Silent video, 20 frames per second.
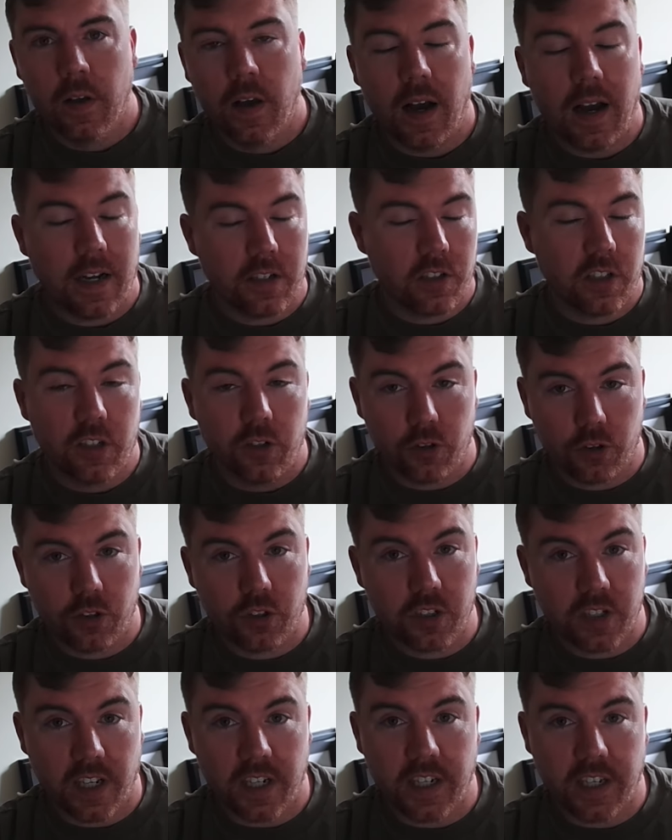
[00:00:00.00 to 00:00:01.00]
Actually, just
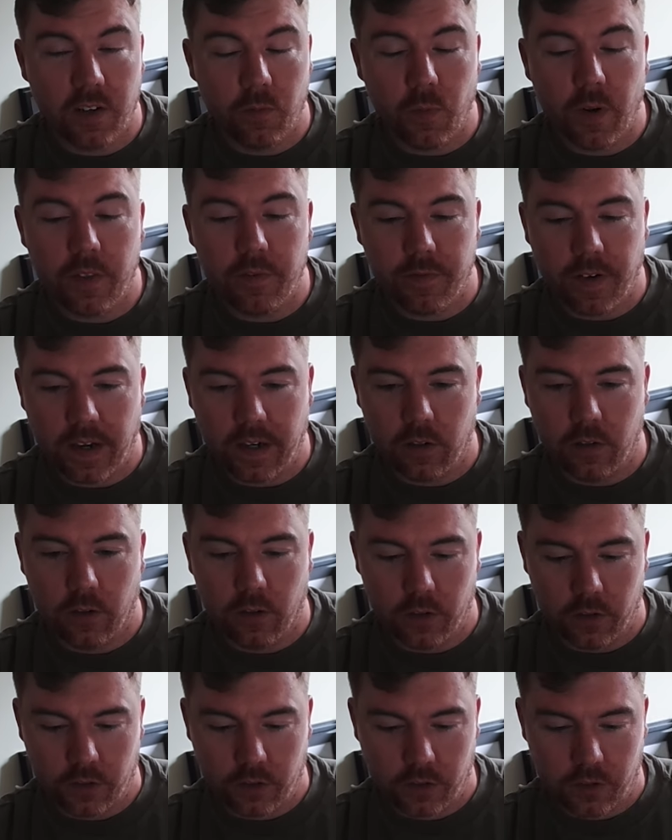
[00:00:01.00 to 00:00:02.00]
sticking with
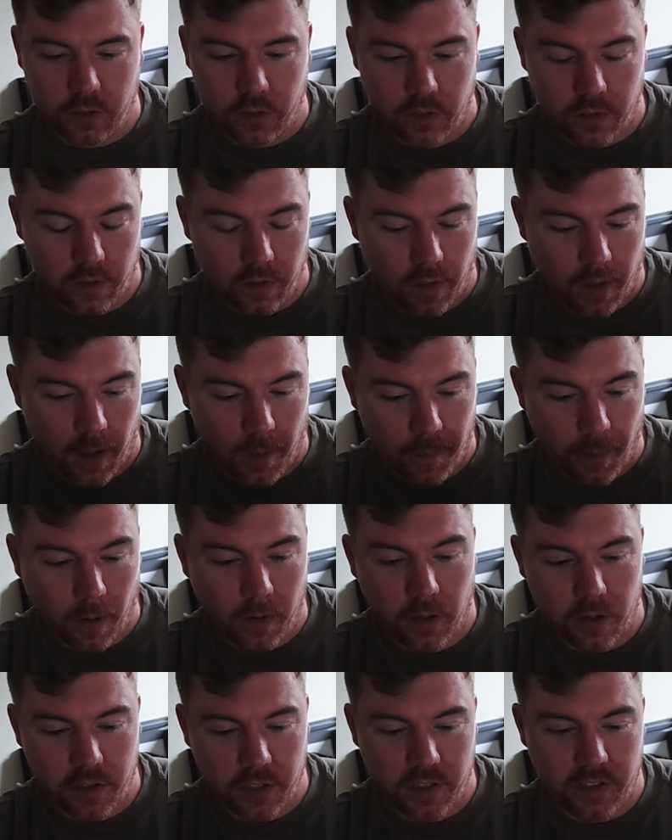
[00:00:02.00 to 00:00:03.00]
Weghorst,
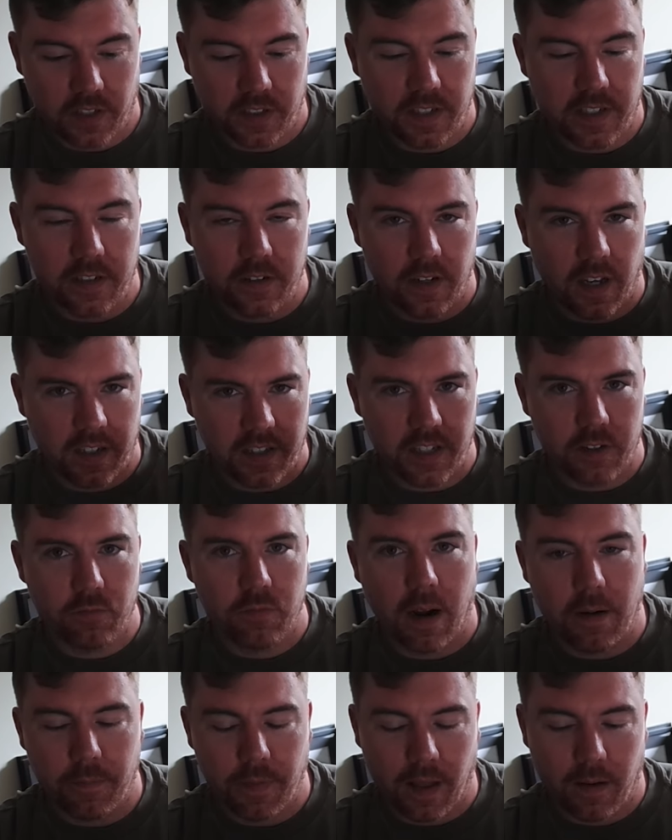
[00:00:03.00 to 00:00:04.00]
apologies, I did
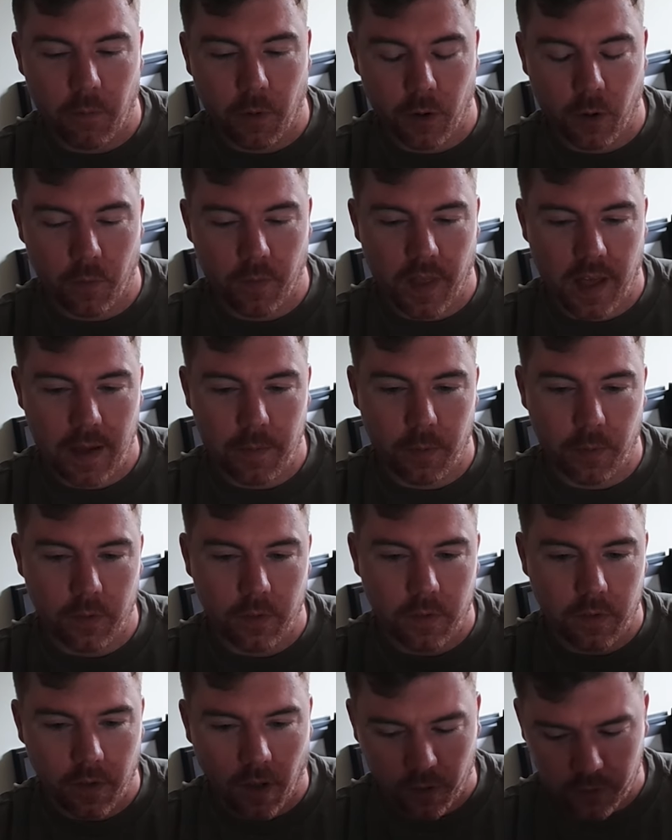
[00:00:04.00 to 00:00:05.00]
wrap that one up there, but
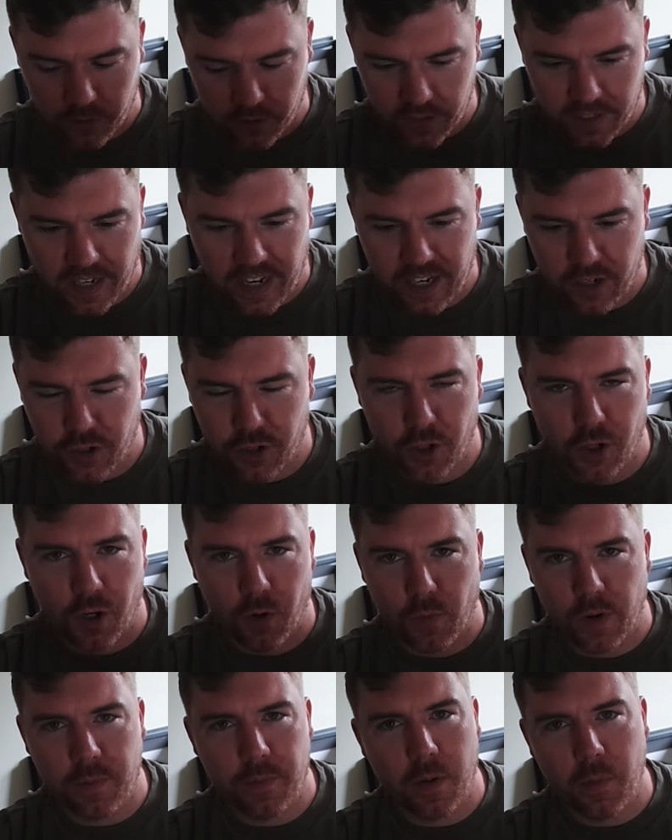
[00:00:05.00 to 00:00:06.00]
on today's show,
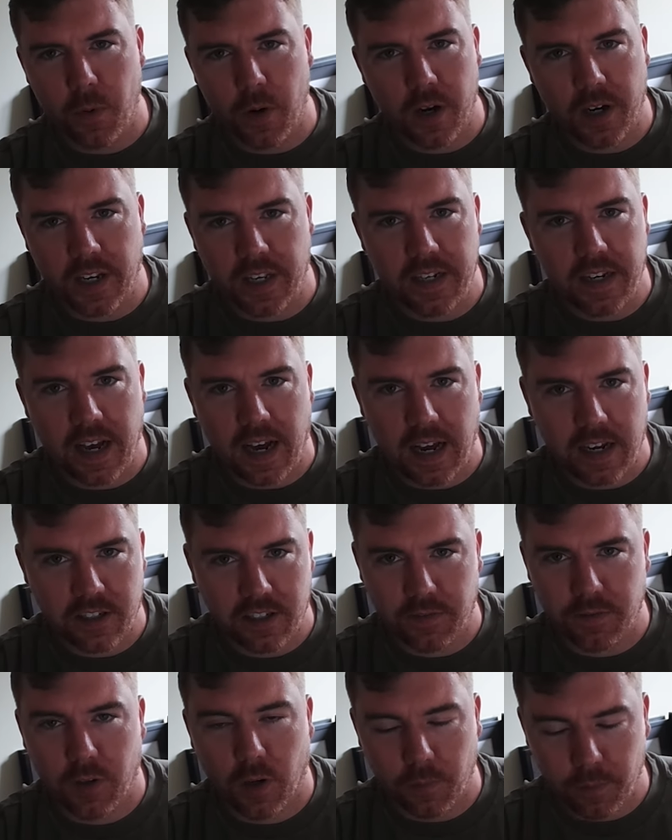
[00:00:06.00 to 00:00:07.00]
with me working nights,
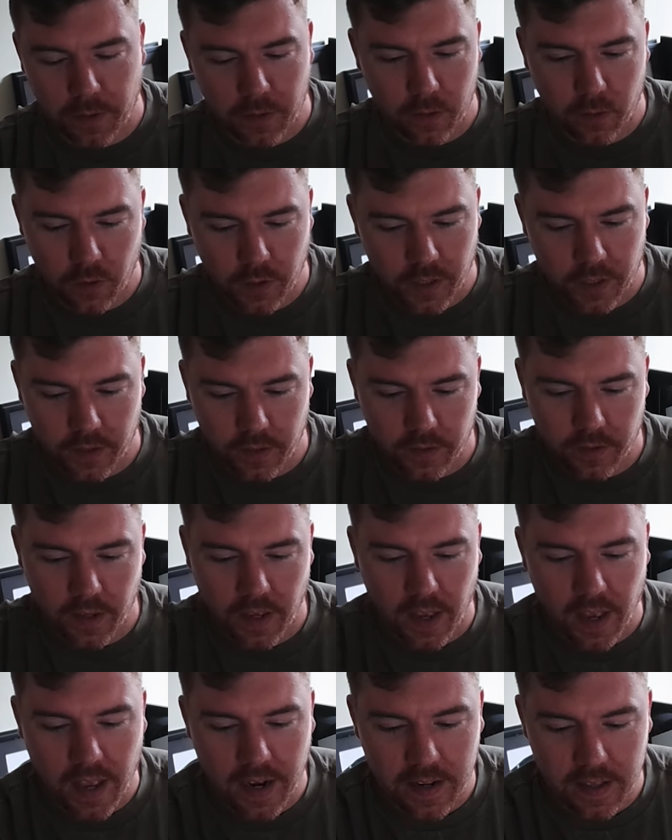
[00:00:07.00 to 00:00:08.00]
I've not been looking at
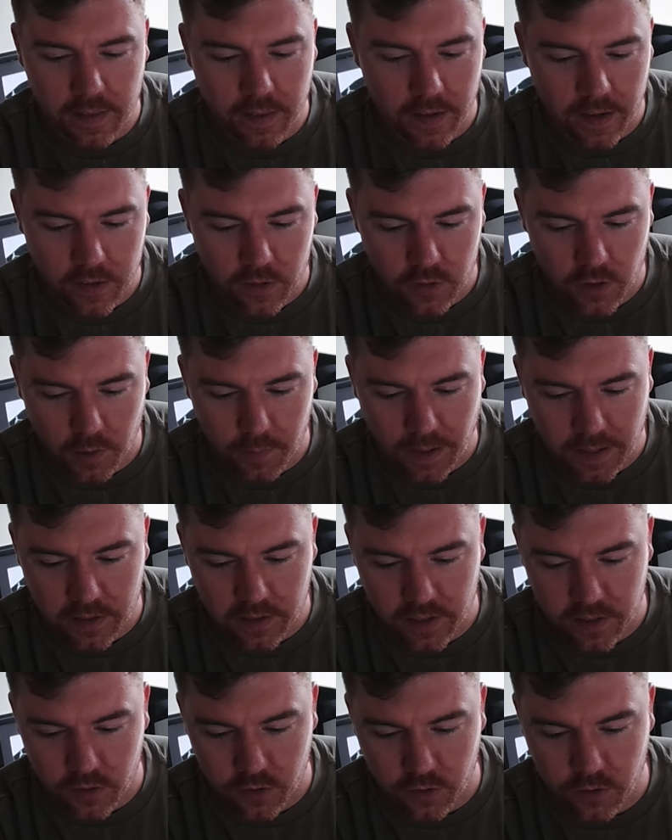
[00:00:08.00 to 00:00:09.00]
anything, so I'm
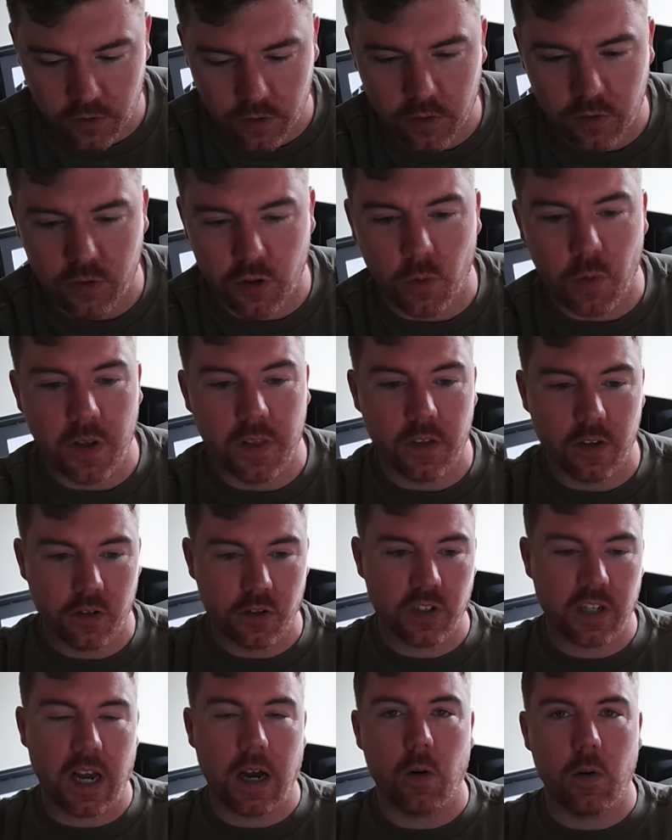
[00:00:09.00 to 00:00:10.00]
actually just doing the
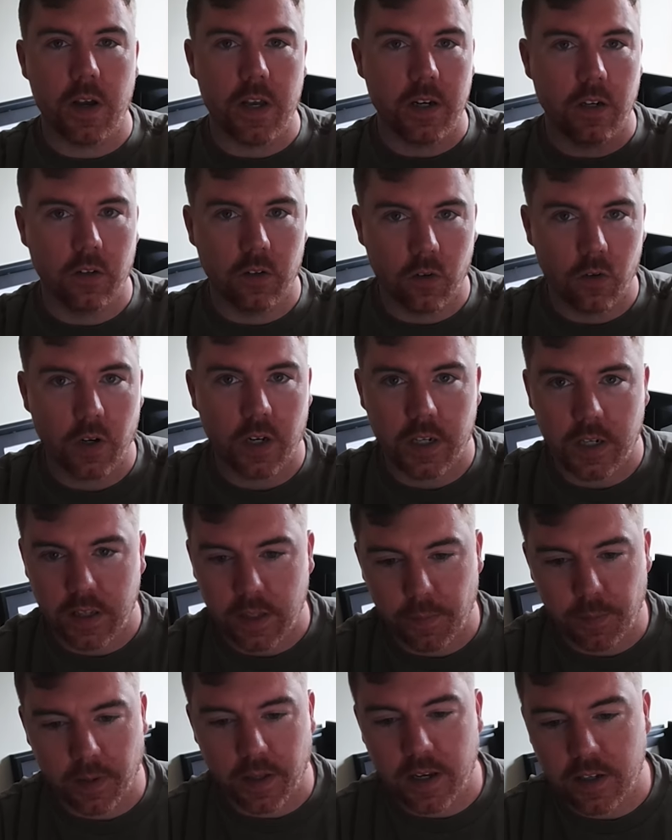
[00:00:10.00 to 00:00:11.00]
scouting and looking in the
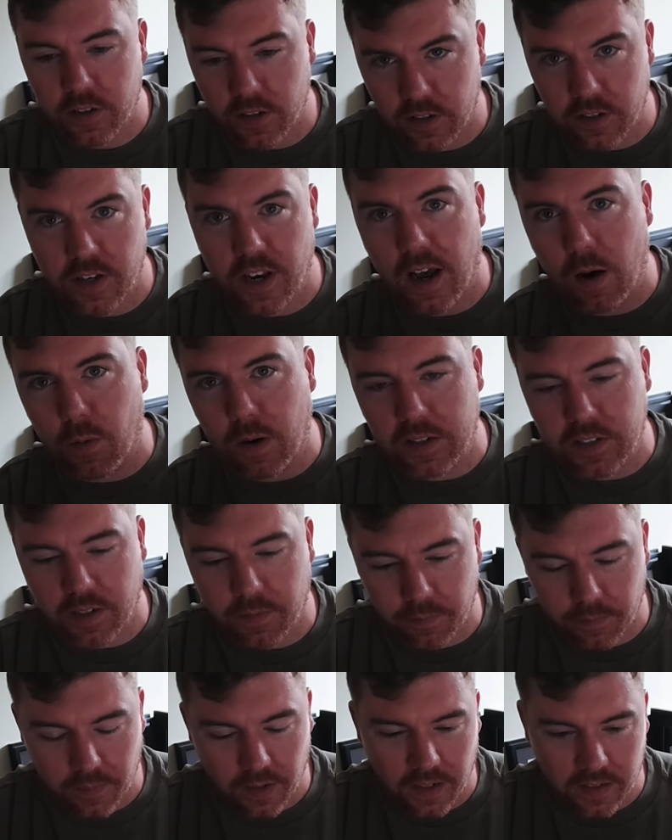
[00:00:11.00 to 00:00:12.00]
places now as
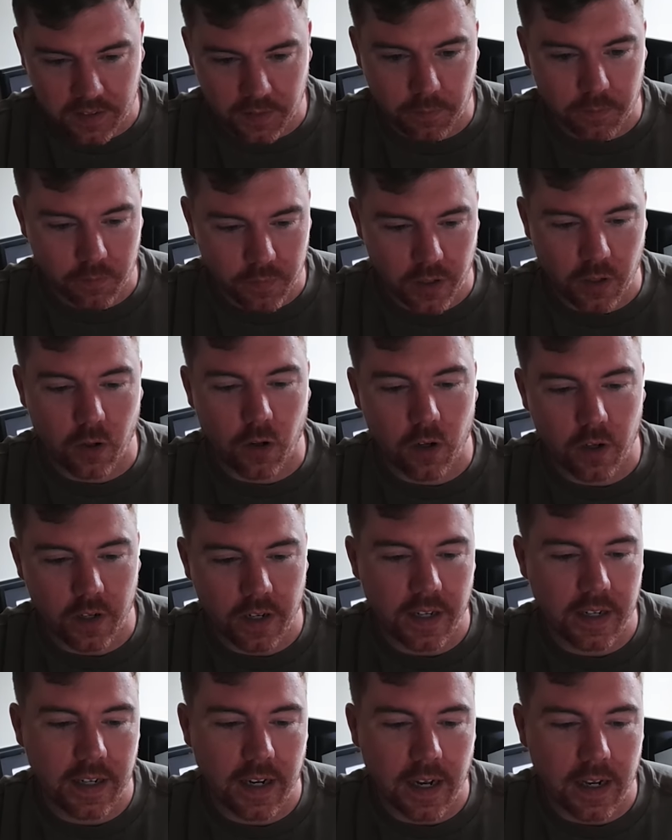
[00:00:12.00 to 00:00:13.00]
I'm recording
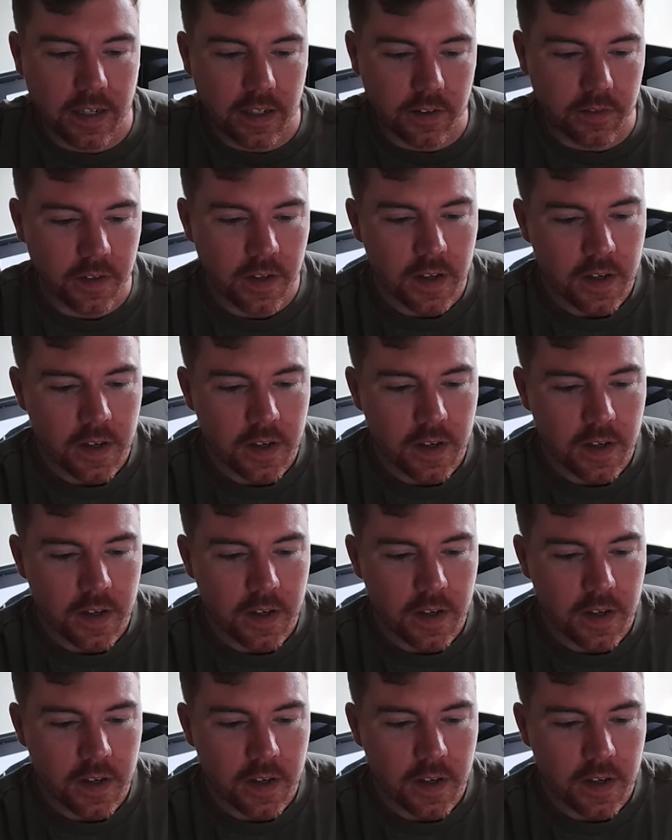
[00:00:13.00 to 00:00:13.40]
it, kind of.